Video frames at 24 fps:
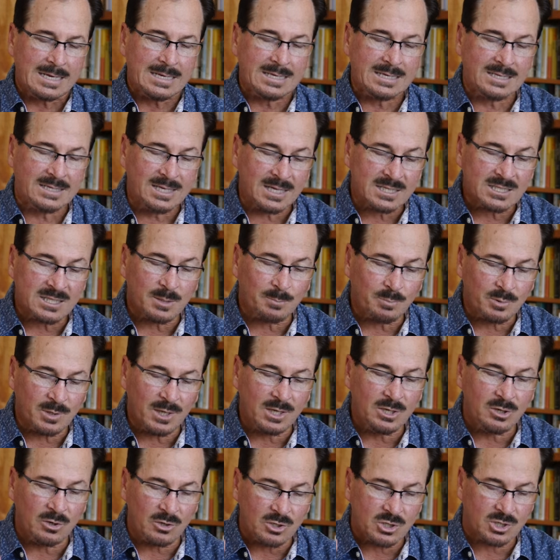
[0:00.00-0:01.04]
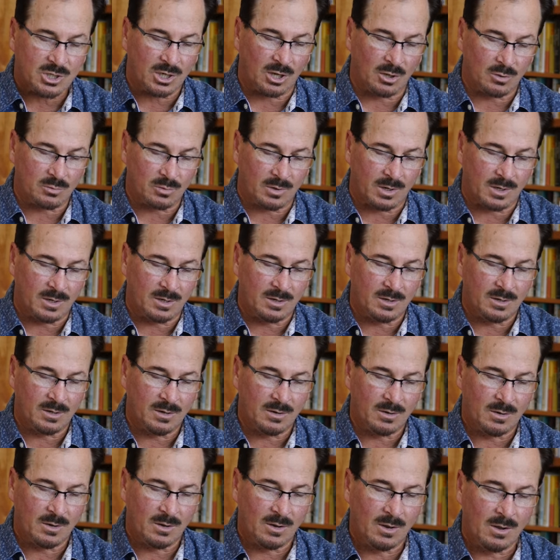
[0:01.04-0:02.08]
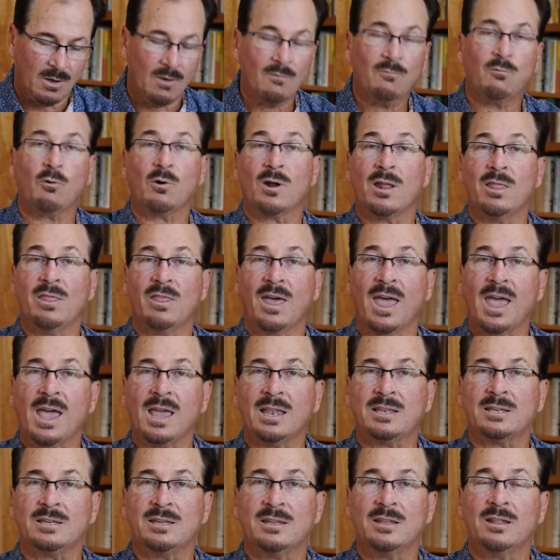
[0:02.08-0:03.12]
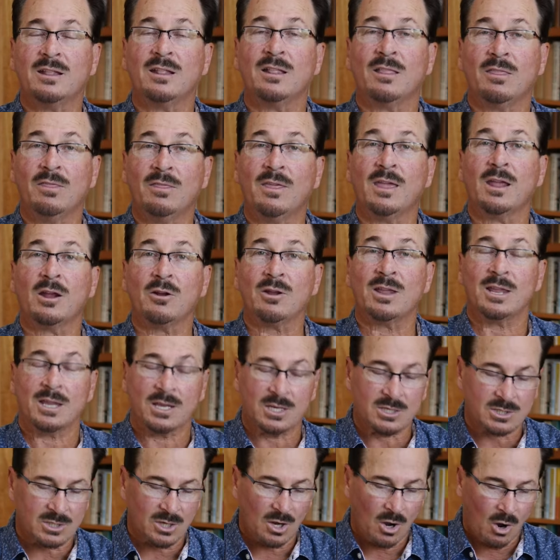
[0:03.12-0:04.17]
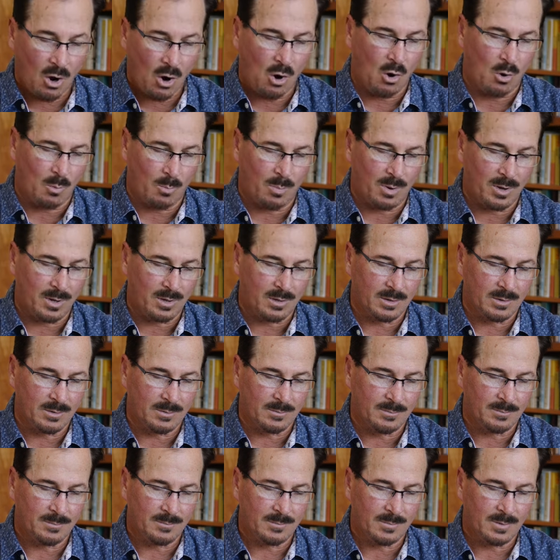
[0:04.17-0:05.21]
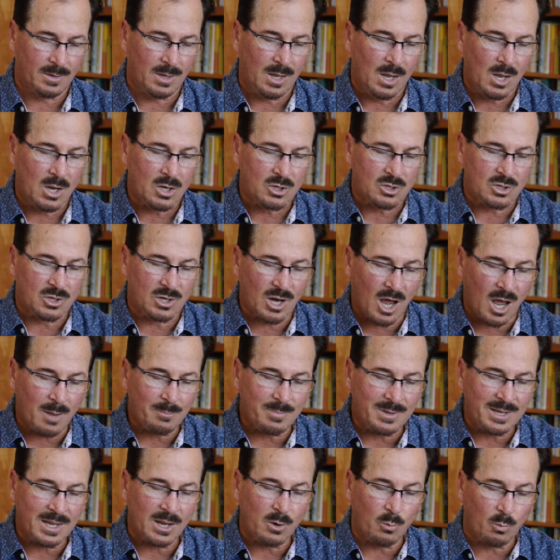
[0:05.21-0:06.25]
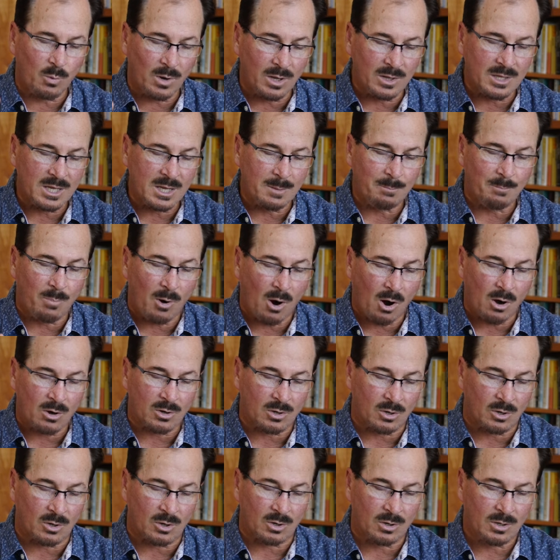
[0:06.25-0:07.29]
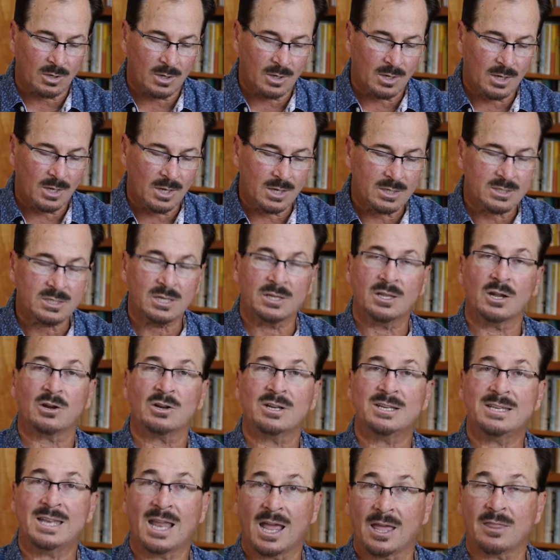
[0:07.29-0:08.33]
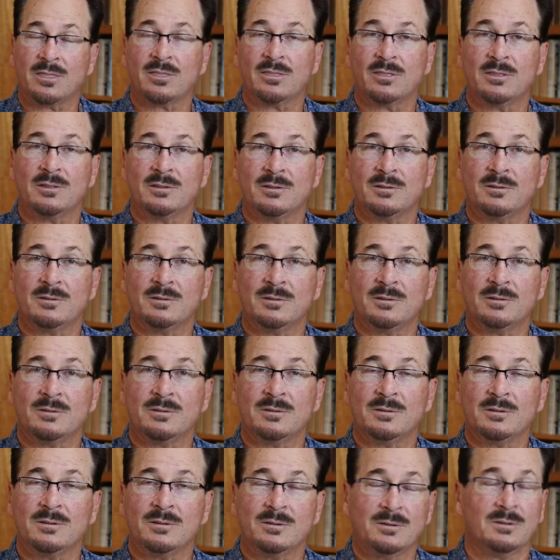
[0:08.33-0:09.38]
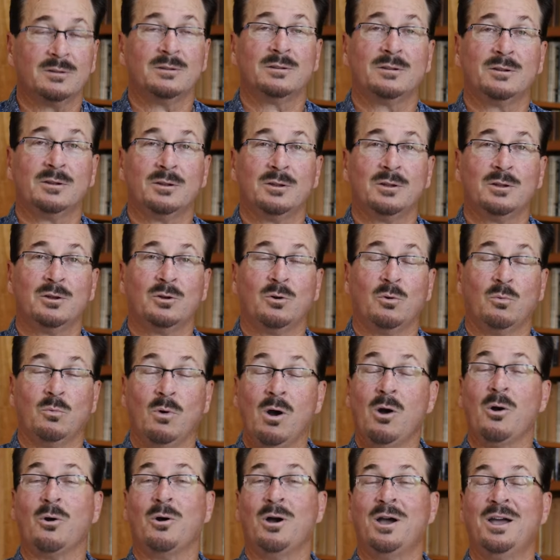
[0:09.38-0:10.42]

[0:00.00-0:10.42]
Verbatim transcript: Discipline your children, for in that there is hope. Do not be a willing partner to their death. You go, whoa,